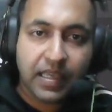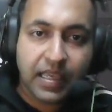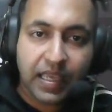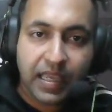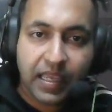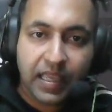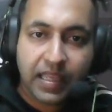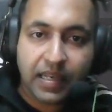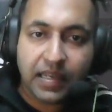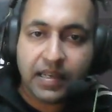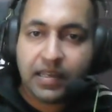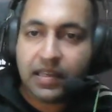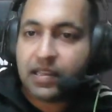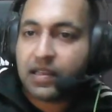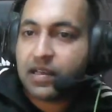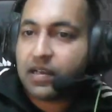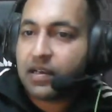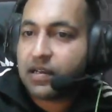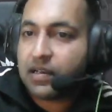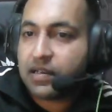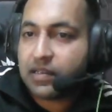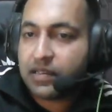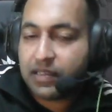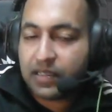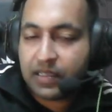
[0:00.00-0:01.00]
in
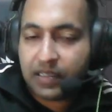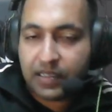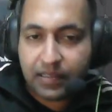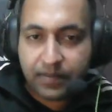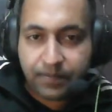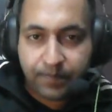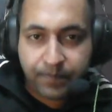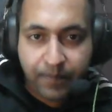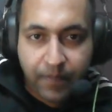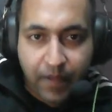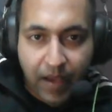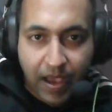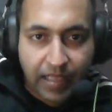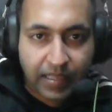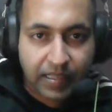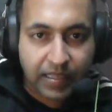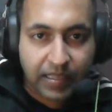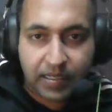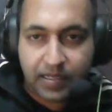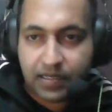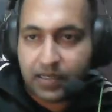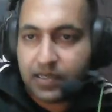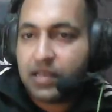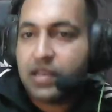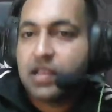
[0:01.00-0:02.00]

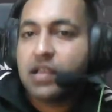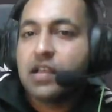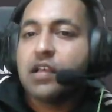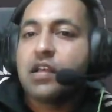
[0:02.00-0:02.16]
Python,